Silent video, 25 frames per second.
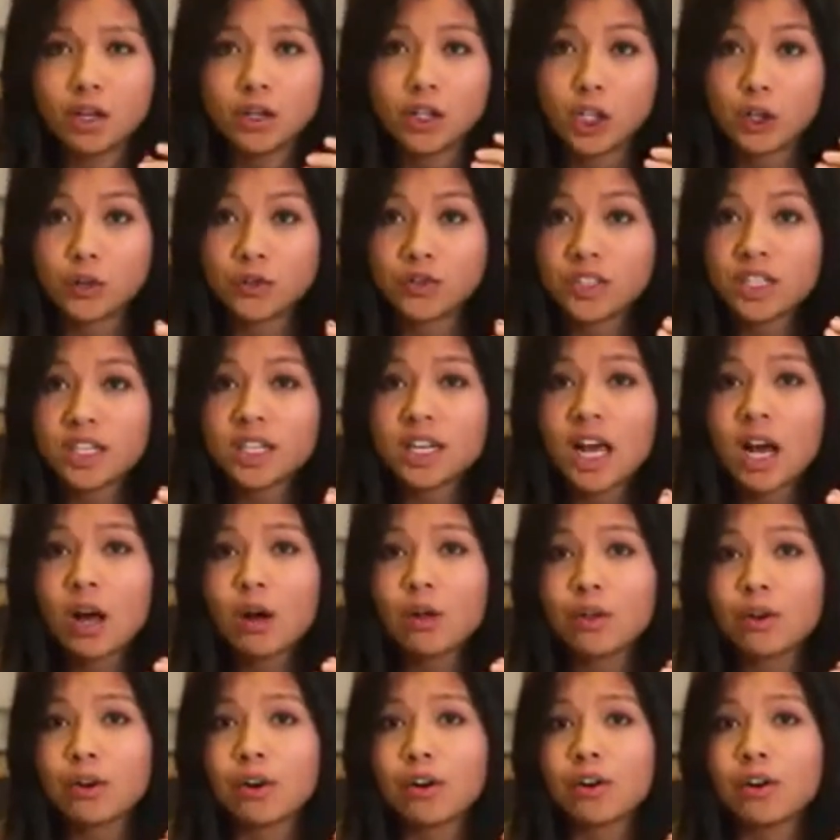You've seen how
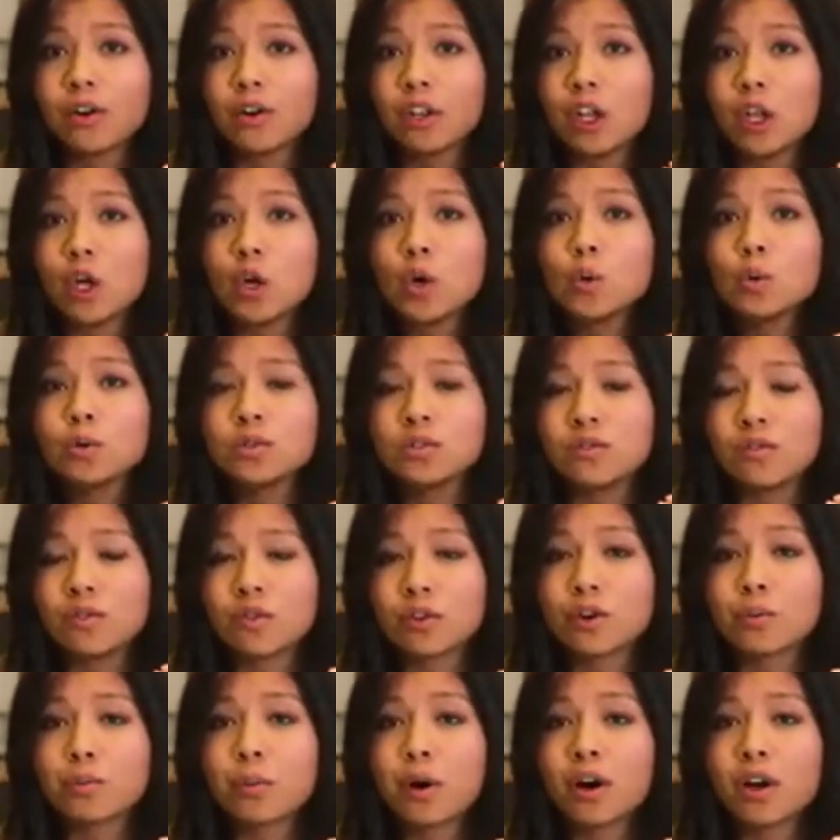there are loads of
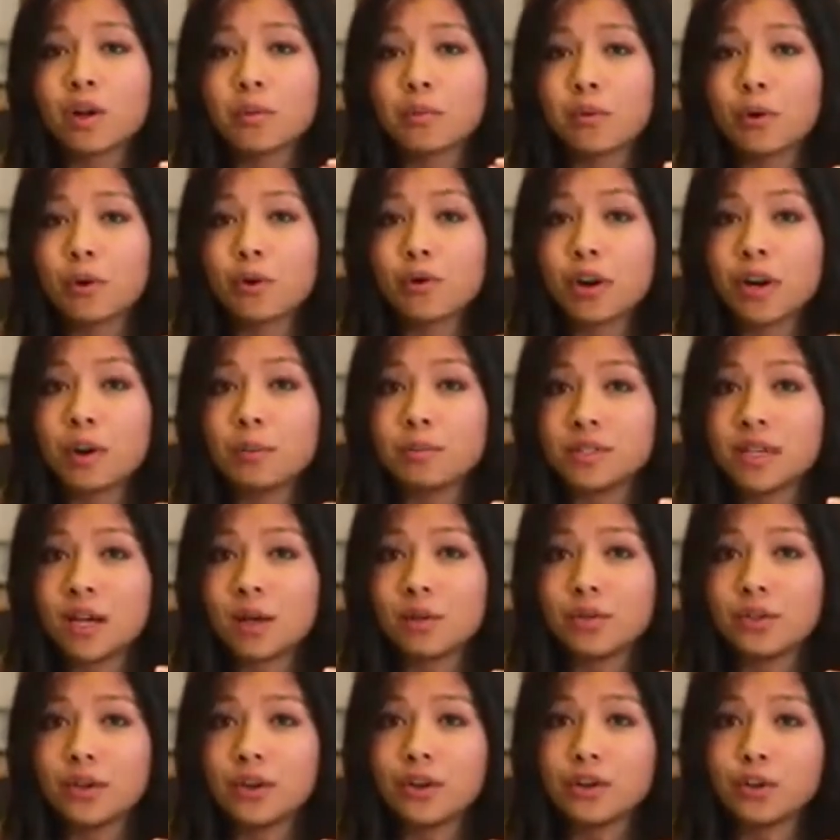third-party programs
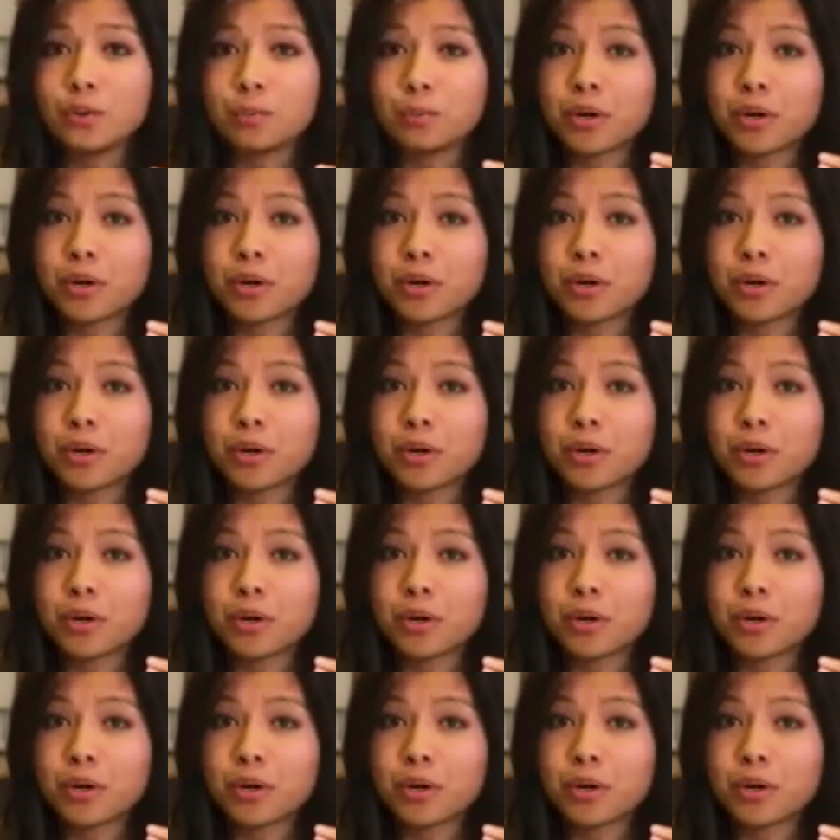out there to